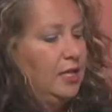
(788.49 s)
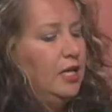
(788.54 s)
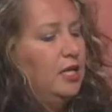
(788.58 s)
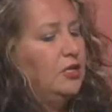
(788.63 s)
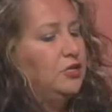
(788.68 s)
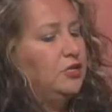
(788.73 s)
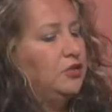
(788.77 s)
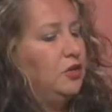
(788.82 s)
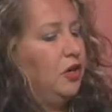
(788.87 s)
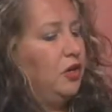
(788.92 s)

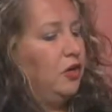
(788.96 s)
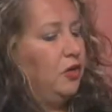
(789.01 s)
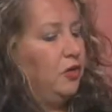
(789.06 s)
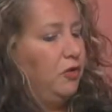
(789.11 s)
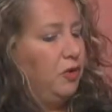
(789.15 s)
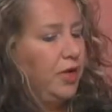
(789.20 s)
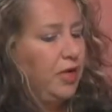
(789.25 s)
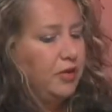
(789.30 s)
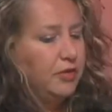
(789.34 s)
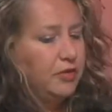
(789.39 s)
so
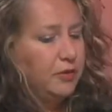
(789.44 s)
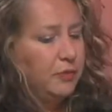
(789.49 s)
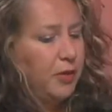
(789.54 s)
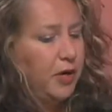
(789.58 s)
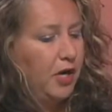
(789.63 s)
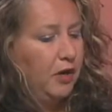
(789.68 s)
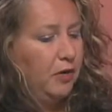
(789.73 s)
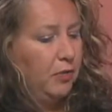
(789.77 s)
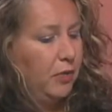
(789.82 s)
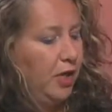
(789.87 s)
here's a
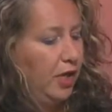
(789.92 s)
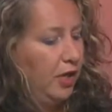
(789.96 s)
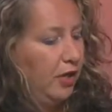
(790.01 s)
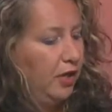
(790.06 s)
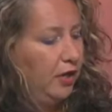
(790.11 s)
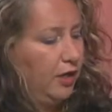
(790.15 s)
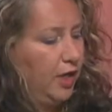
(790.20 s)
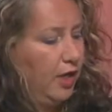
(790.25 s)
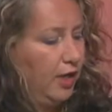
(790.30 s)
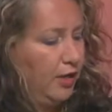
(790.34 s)
part
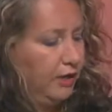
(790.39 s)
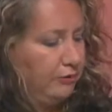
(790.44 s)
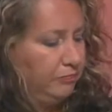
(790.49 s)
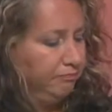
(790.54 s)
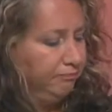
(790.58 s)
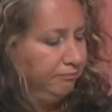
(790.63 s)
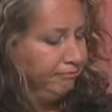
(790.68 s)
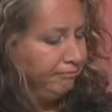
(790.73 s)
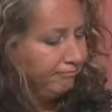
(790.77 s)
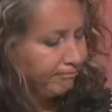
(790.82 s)
where
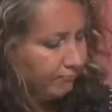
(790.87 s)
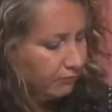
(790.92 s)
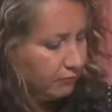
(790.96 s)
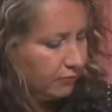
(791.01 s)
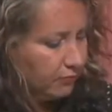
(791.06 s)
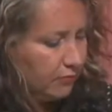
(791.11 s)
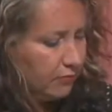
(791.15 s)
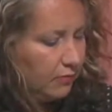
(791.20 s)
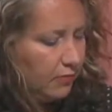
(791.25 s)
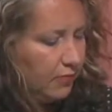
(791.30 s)

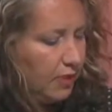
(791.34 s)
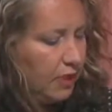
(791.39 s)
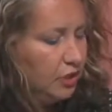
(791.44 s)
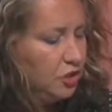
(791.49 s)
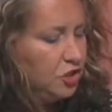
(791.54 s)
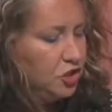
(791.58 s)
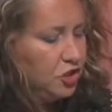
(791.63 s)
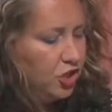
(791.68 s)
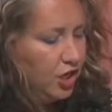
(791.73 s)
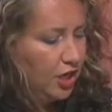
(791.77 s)

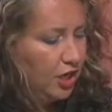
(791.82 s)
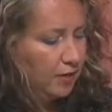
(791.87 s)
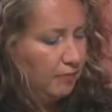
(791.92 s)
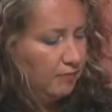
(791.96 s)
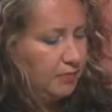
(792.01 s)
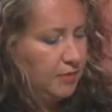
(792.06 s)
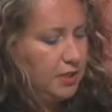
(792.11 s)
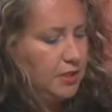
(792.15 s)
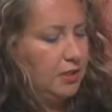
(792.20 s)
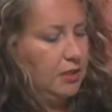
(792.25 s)

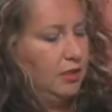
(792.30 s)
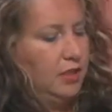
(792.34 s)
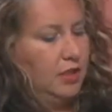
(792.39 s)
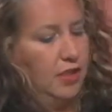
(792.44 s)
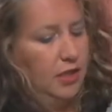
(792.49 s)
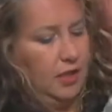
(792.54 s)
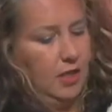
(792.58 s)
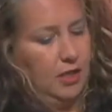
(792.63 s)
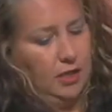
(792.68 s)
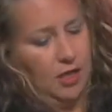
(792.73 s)
James,
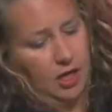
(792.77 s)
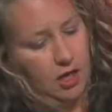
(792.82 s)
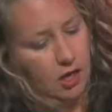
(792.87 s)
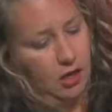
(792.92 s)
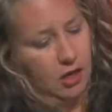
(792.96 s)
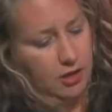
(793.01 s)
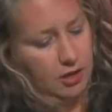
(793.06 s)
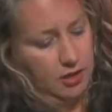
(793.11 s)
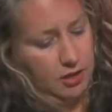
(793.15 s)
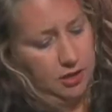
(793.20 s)
and
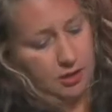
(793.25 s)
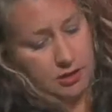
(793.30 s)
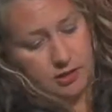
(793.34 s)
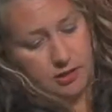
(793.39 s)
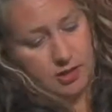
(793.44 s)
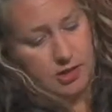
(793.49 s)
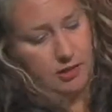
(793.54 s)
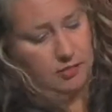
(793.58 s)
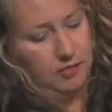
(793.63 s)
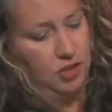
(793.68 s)
his
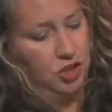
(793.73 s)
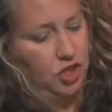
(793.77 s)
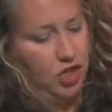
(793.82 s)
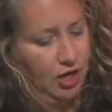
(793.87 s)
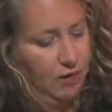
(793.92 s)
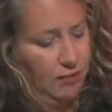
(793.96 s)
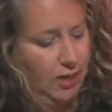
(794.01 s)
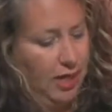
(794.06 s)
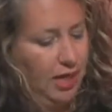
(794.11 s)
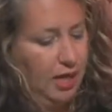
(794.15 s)
name is
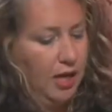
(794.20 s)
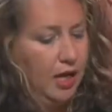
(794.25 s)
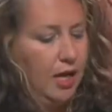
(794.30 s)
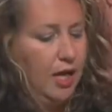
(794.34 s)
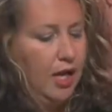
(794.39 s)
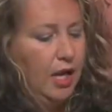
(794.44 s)
Jamie,